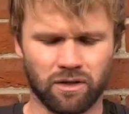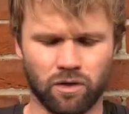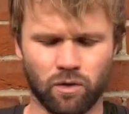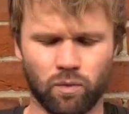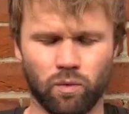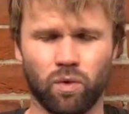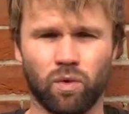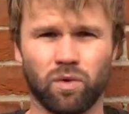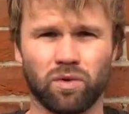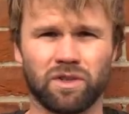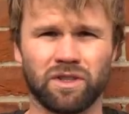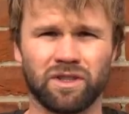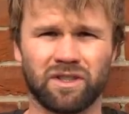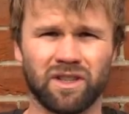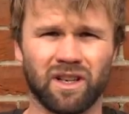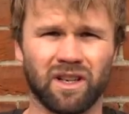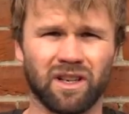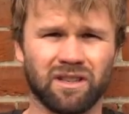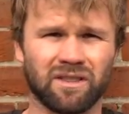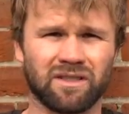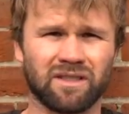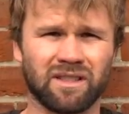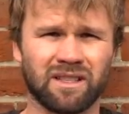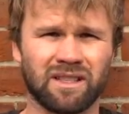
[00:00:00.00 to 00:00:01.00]
The water
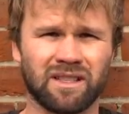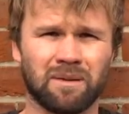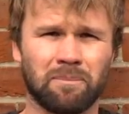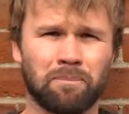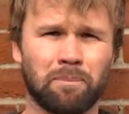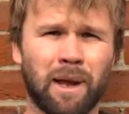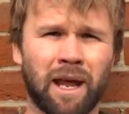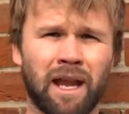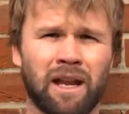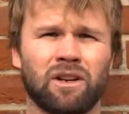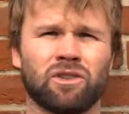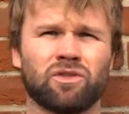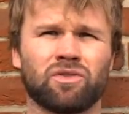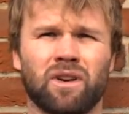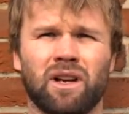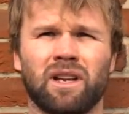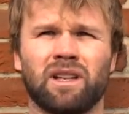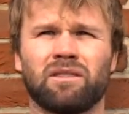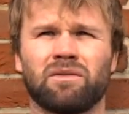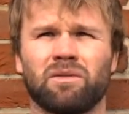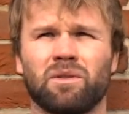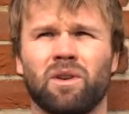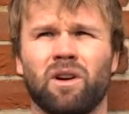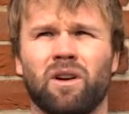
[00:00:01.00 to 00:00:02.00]
does
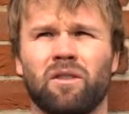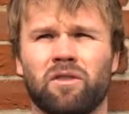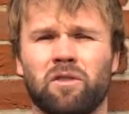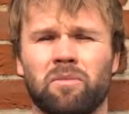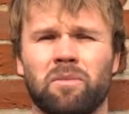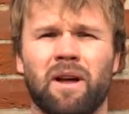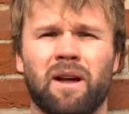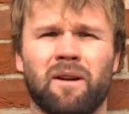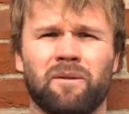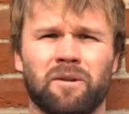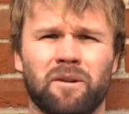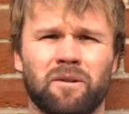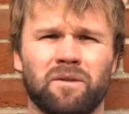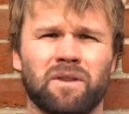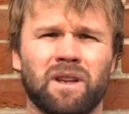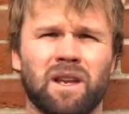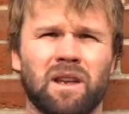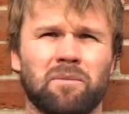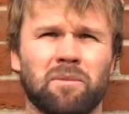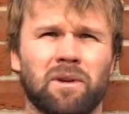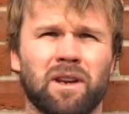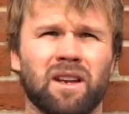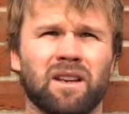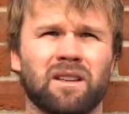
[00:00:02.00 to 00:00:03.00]
penetrate through after about
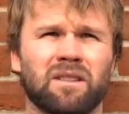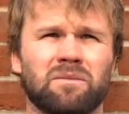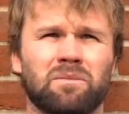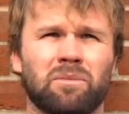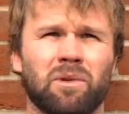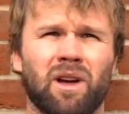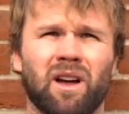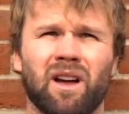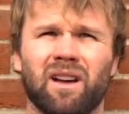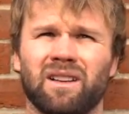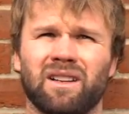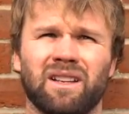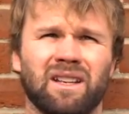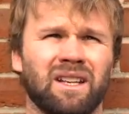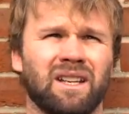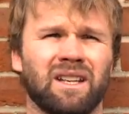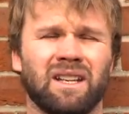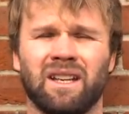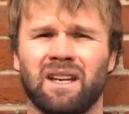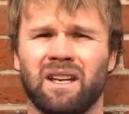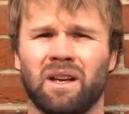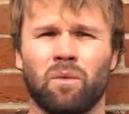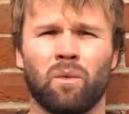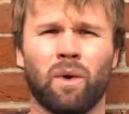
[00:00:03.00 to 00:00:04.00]
15 minutes, but
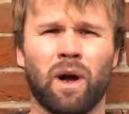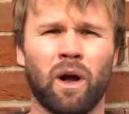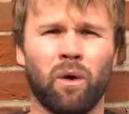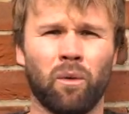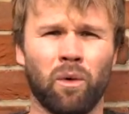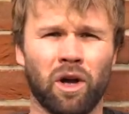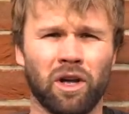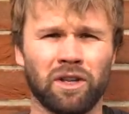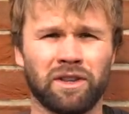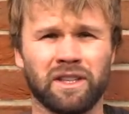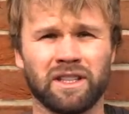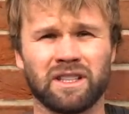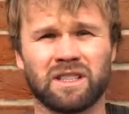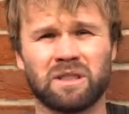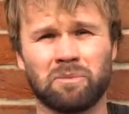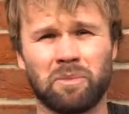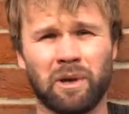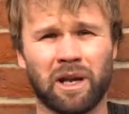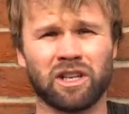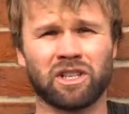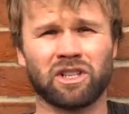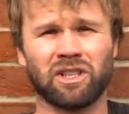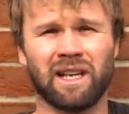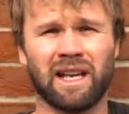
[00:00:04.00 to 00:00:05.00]
well worth it,
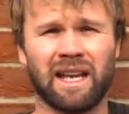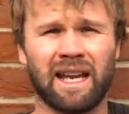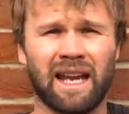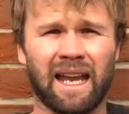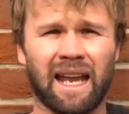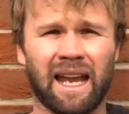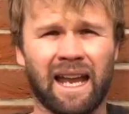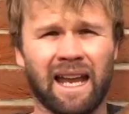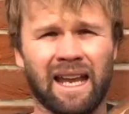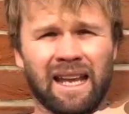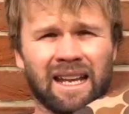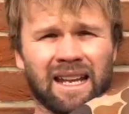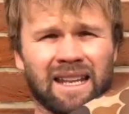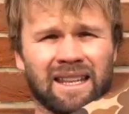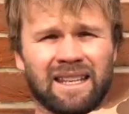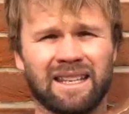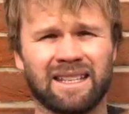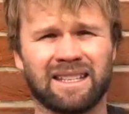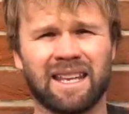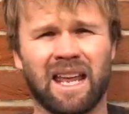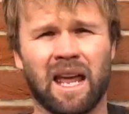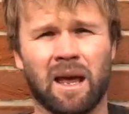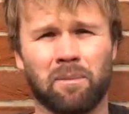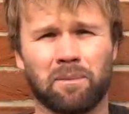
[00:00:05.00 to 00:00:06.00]
especially in the
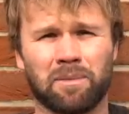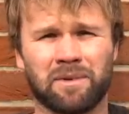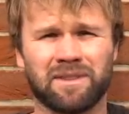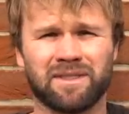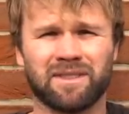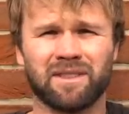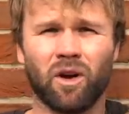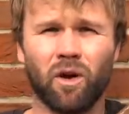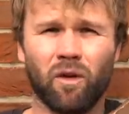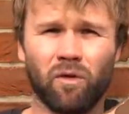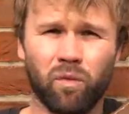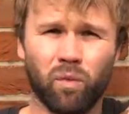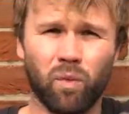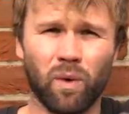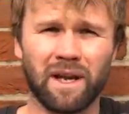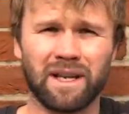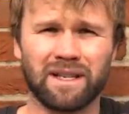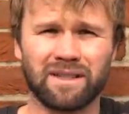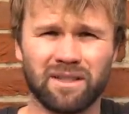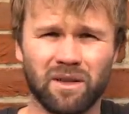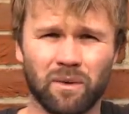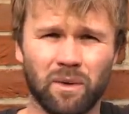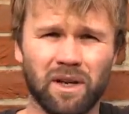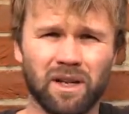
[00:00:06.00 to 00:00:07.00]
depths of
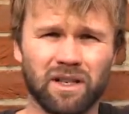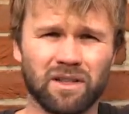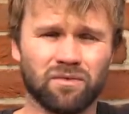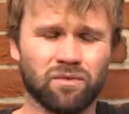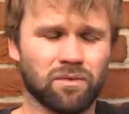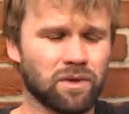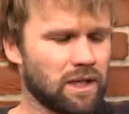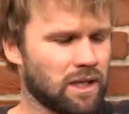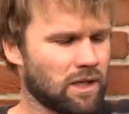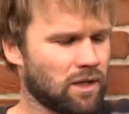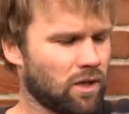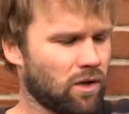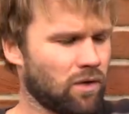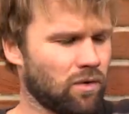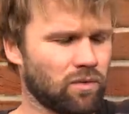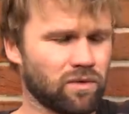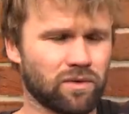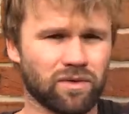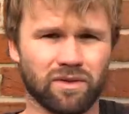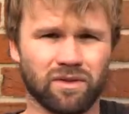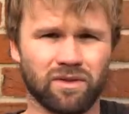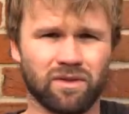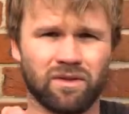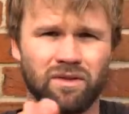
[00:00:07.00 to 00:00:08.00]
winter when it's really
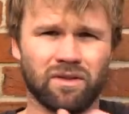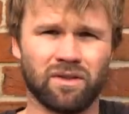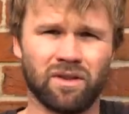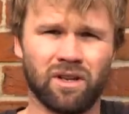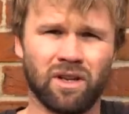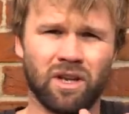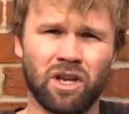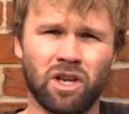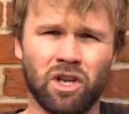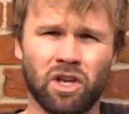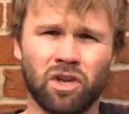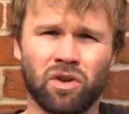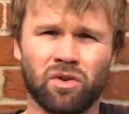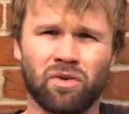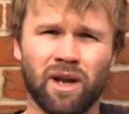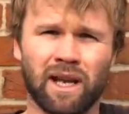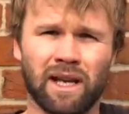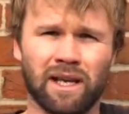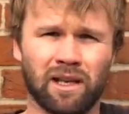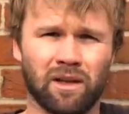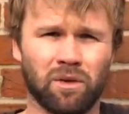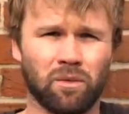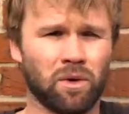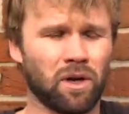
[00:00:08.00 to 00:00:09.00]
cold.
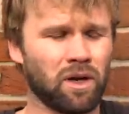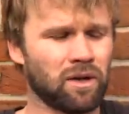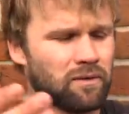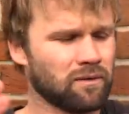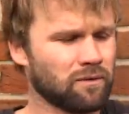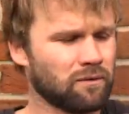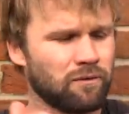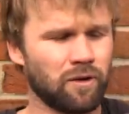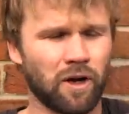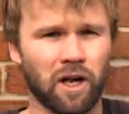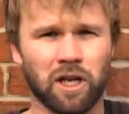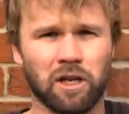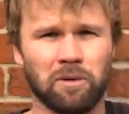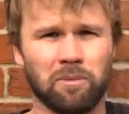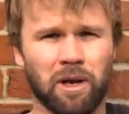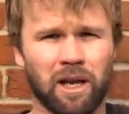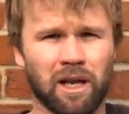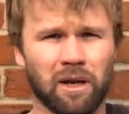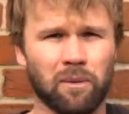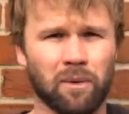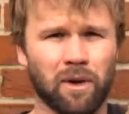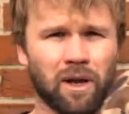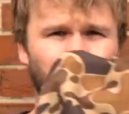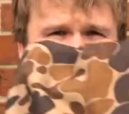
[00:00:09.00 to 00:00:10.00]
Great little one, find them
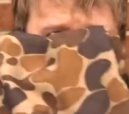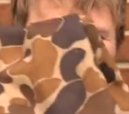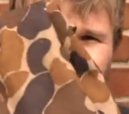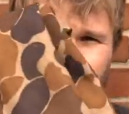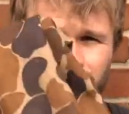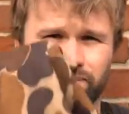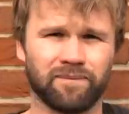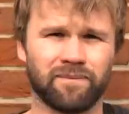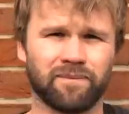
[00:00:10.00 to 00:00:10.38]
anywhere.